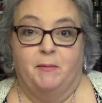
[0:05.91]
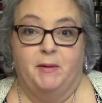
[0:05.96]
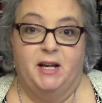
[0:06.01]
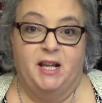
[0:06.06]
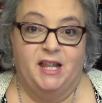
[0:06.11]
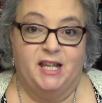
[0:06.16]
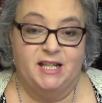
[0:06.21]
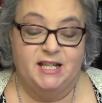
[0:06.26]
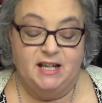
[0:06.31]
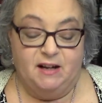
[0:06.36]
a bit
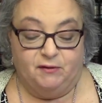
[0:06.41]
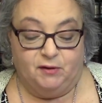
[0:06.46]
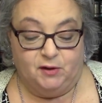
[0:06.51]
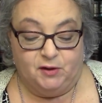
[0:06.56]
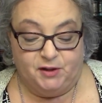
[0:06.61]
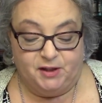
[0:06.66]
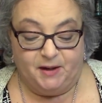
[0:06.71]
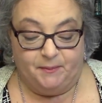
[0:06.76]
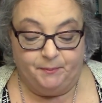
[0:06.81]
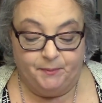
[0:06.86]
of the
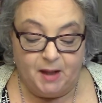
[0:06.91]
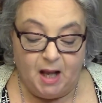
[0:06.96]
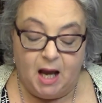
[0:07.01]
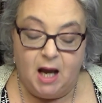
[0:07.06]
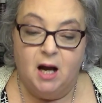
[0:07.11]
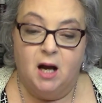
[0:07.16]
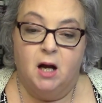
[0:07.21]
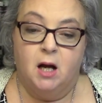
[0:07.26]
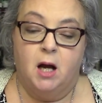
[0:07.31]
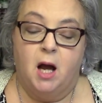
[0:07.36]
sniffles.
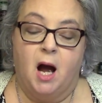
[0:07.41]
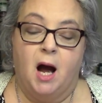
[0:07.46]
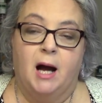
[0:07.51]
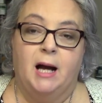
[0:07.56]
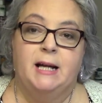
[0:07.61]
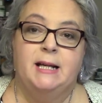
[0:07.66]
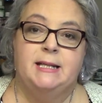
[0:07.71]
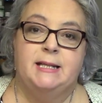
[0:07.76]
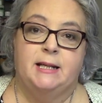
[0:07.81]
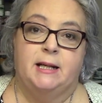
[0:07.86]

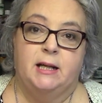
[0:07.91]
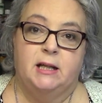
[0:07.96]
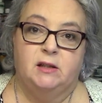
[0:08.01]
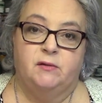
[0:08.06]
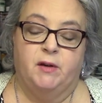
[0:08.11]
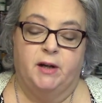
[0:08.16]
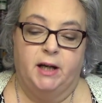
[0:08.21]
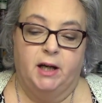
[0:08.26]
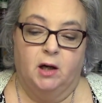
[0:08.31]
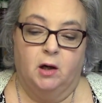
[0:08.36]
In
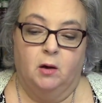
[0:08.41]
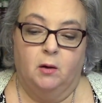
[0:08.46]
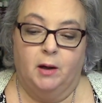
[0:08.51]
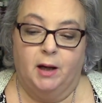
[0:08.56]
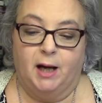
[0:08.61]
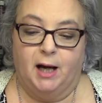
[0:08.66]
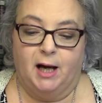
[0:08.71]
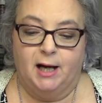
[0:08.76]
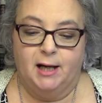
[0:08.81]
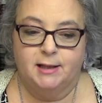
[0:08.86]
today's video,
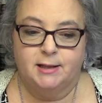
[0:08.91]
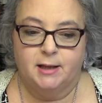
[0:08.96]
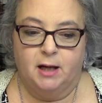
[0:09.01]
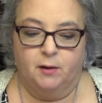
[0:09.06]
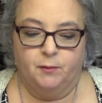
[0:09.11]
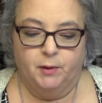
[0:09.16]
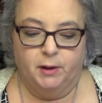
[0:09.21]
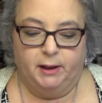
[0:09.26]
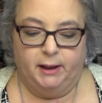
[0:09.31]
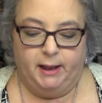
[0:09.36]
it's
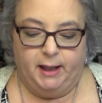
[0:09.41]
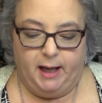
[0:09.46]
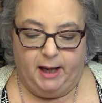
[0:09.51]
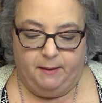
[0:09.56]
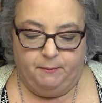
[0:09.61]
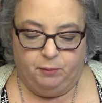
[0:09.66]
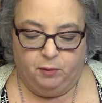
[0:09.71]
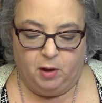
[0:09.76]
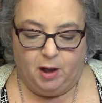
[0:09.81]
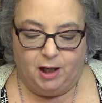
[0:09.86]
not really
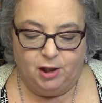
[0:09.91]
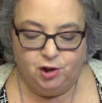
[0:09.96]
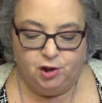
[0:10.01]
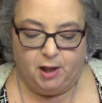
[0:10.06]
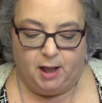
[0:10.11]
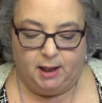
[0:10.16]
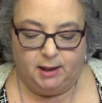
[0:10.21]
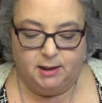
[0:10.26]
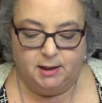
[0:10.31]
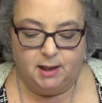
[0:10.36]
a
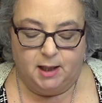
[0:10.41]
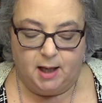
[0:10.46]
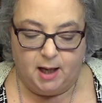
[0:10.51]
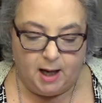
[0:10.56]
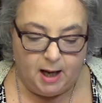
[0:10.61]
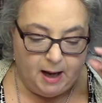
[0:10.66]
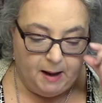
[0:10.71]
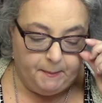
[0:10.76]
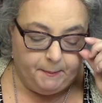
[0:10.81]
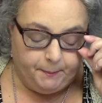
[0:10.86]
project,
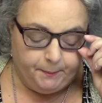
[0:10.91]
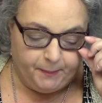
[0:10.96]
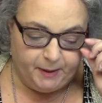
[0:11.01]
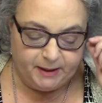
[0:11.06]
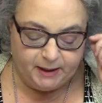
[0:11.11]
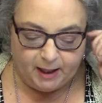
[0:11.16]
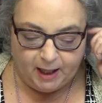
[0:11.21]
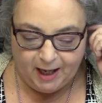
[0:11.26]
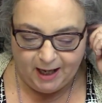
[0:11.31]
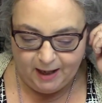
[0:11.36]

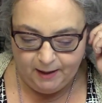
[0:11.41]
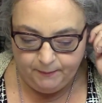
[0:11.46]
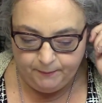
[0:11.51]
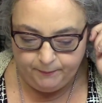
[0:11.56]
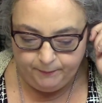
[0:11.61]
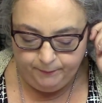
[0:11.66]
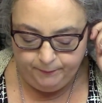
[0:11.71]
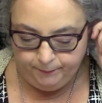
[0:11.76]
but I